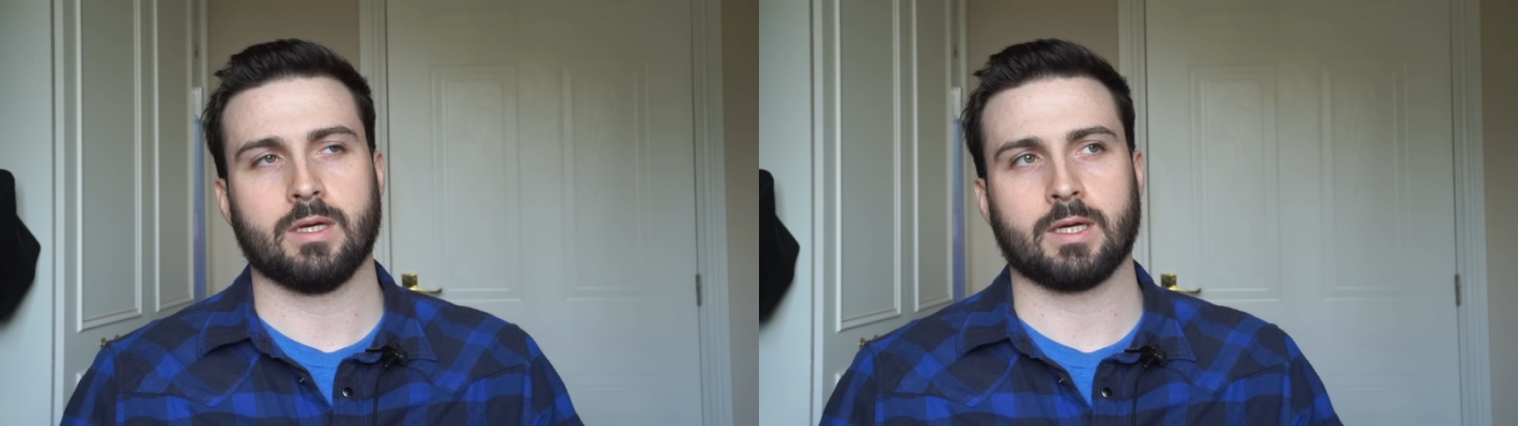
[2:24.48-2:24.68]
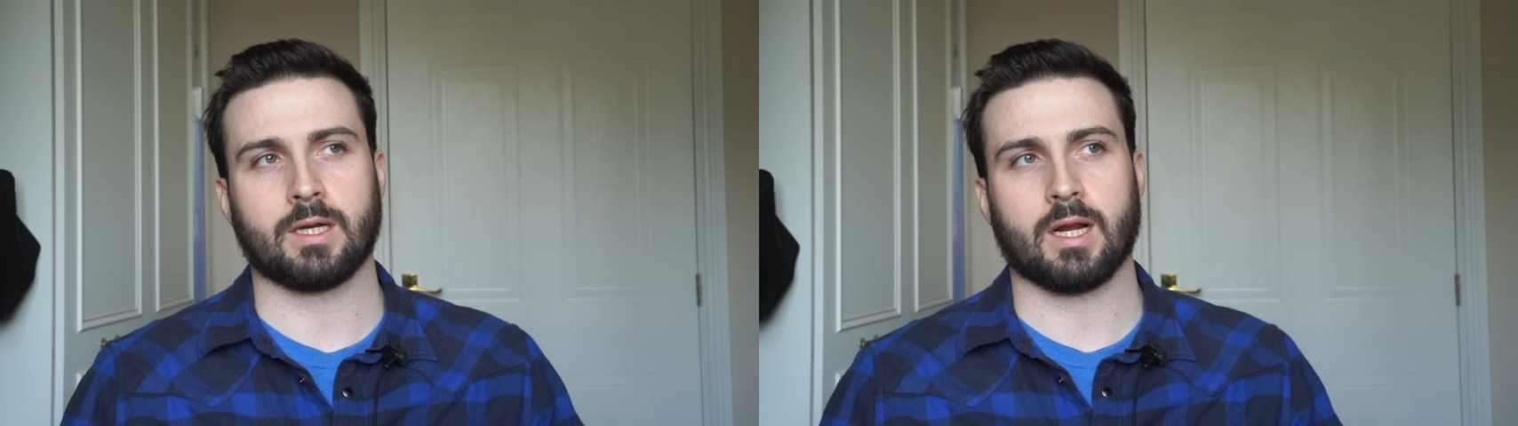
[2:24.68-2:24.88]

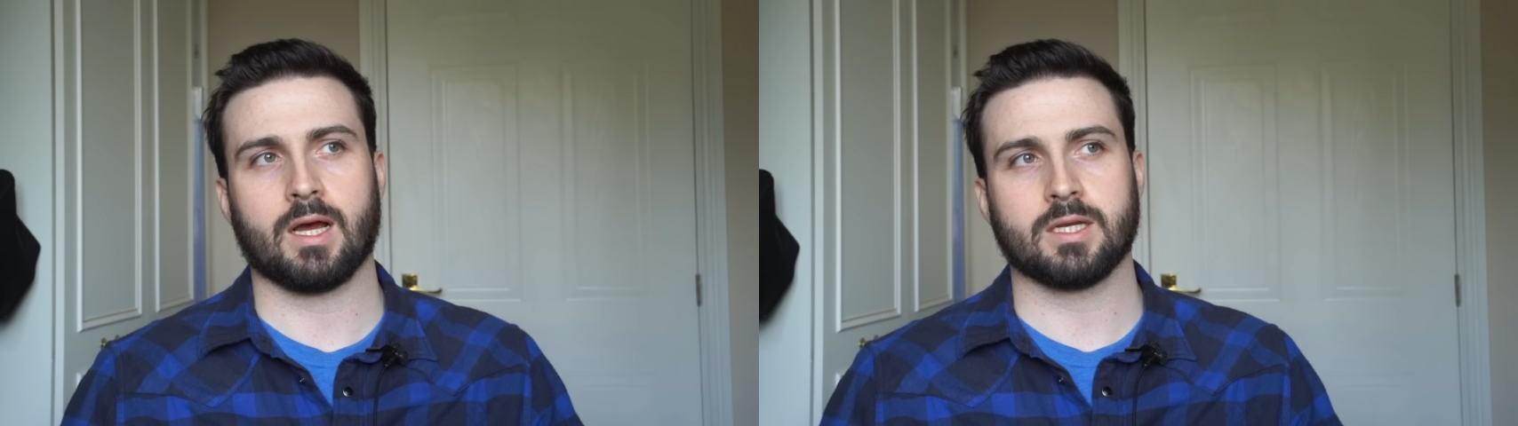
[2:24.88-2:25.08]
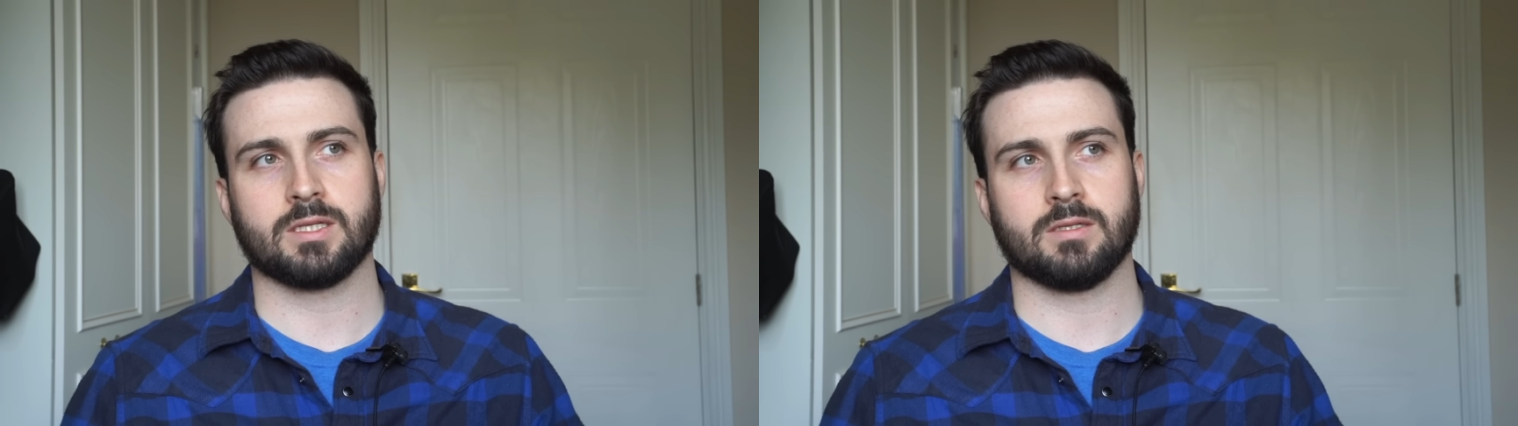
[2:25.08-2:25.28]
in
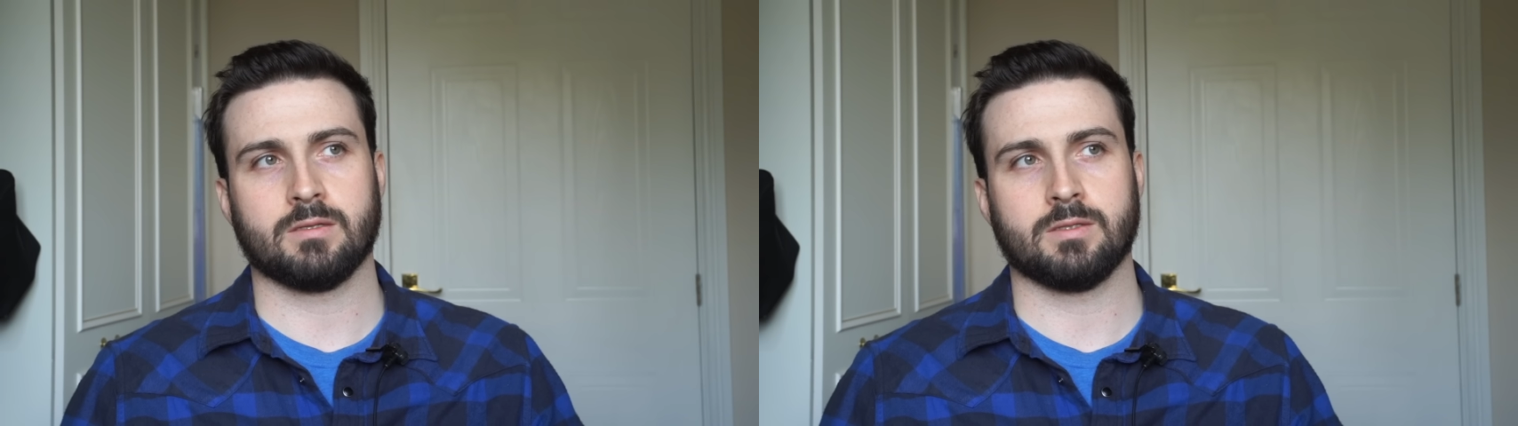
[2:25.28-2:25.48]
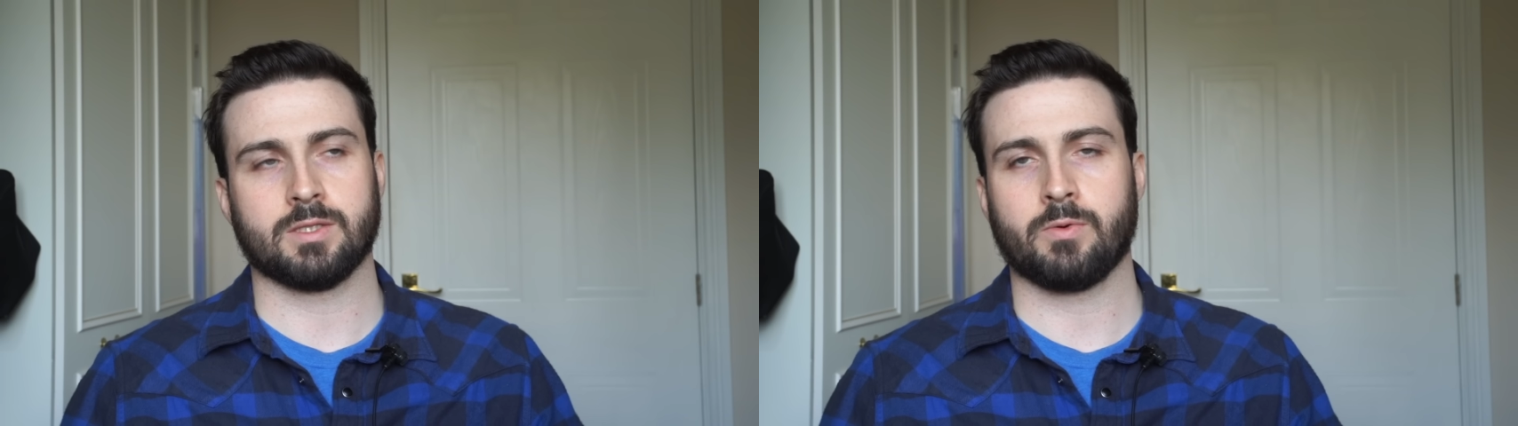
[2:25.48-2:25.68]
class,
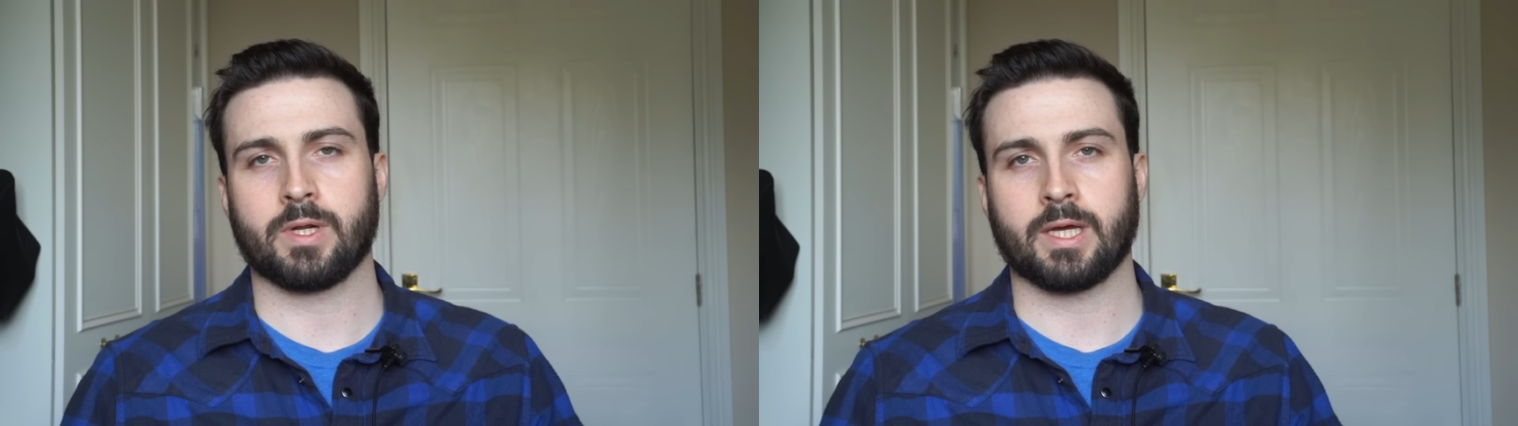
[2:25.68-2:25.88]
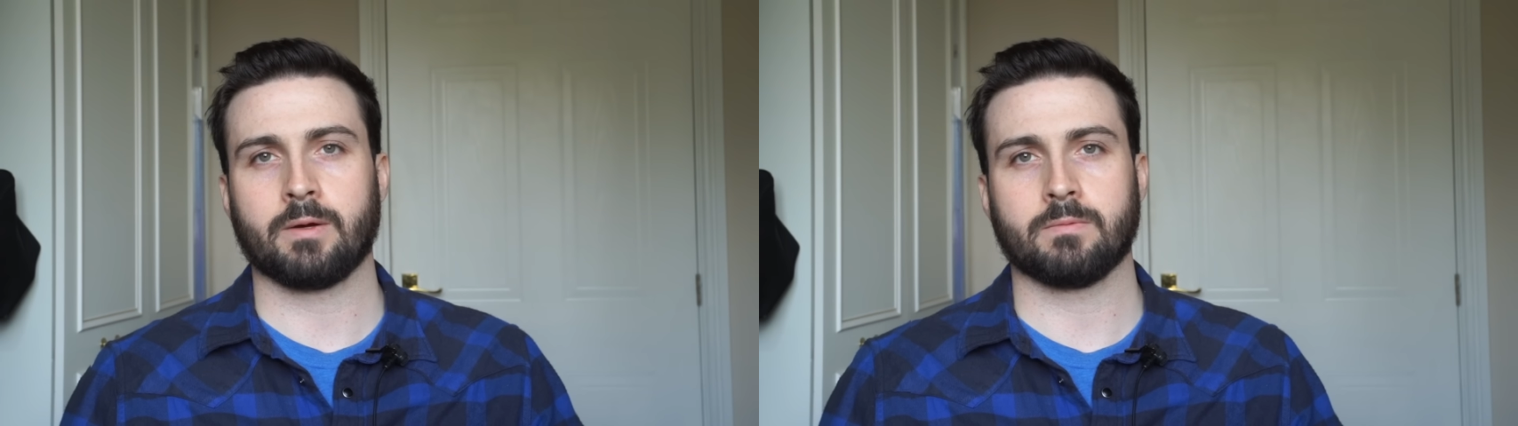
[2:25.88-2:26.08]

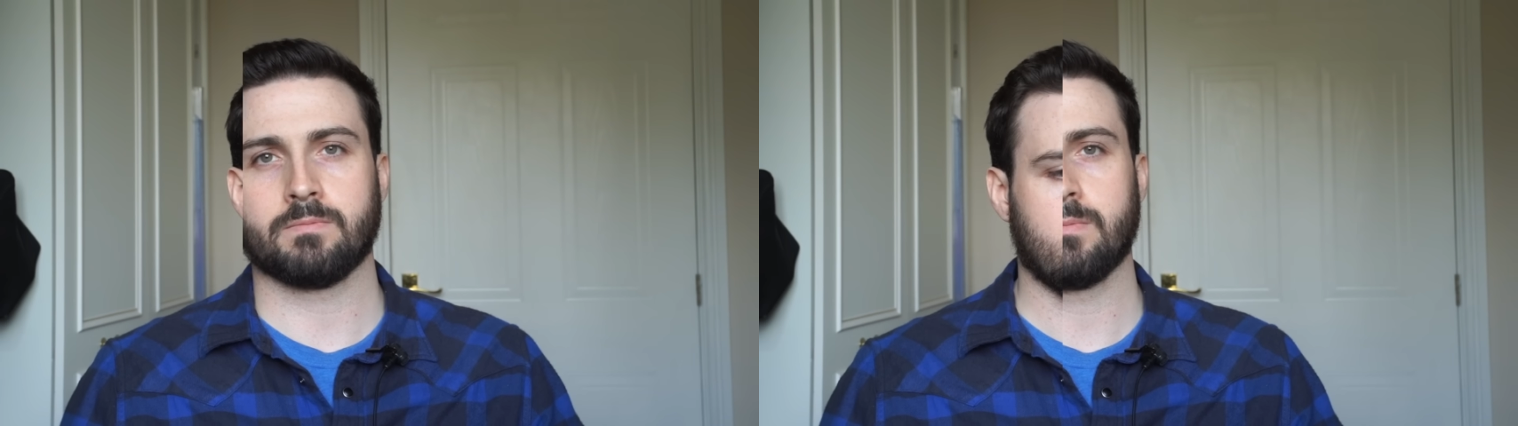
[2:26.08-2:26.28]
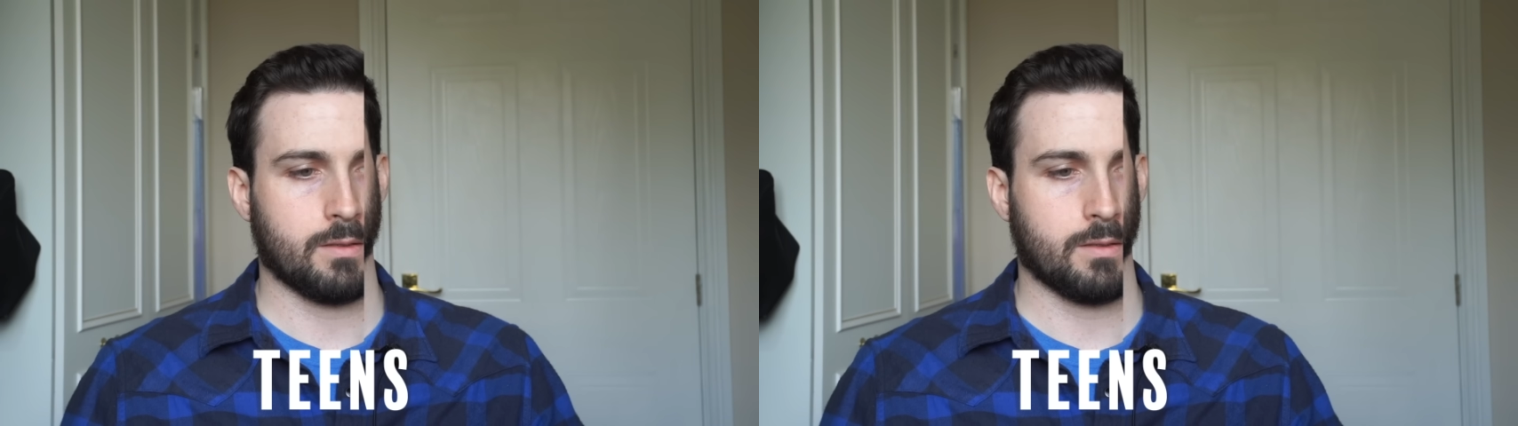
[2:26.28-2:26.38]
zoning out.